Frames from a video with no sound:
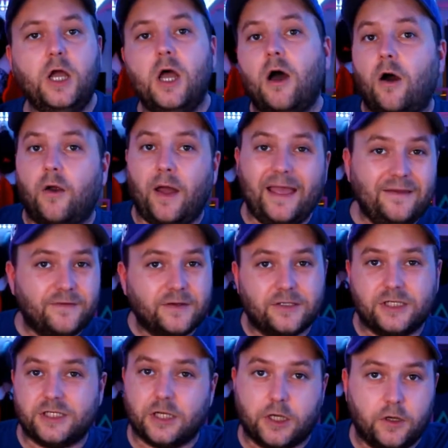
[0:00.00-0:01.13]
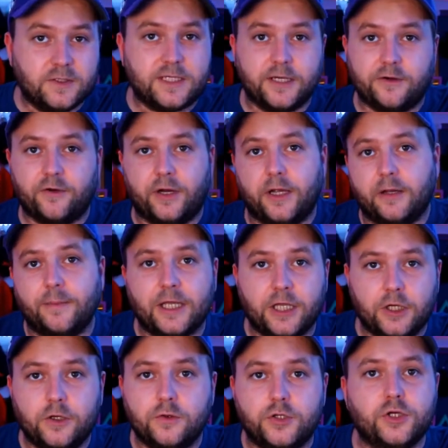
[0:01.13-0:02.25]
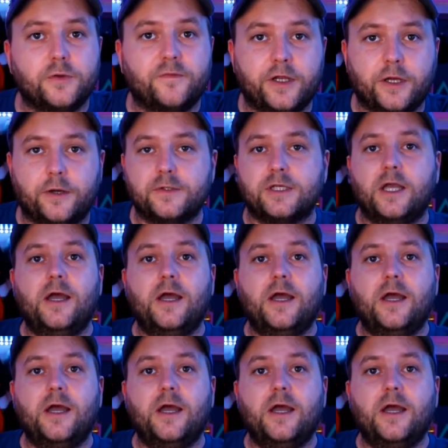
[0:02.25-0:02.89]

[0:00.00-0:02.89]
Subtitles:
or even just a content creator making YouTube videos,